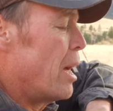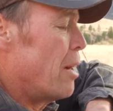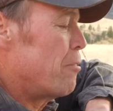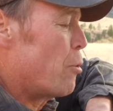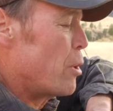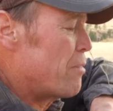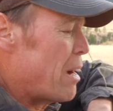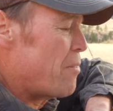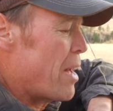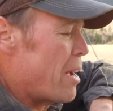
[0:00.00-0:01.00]

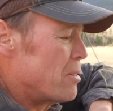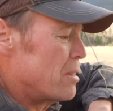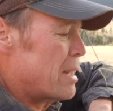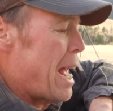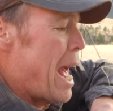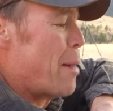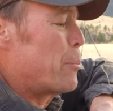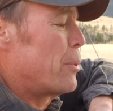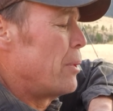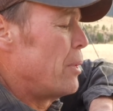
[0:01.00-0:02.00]
45 thousandths gap.
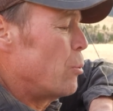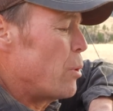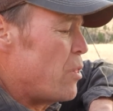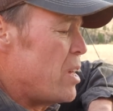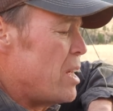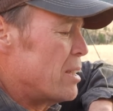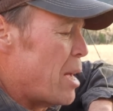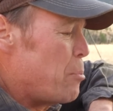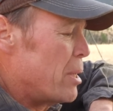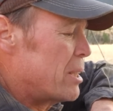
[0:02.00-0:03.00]
With these, I
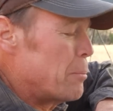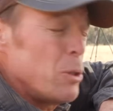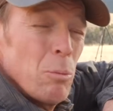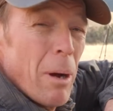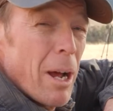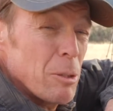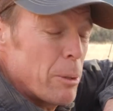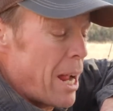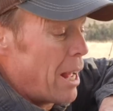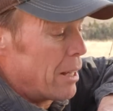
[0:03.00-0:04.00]
picked up 2 miles per
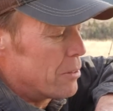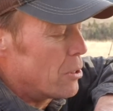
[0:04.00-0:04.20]
gallon.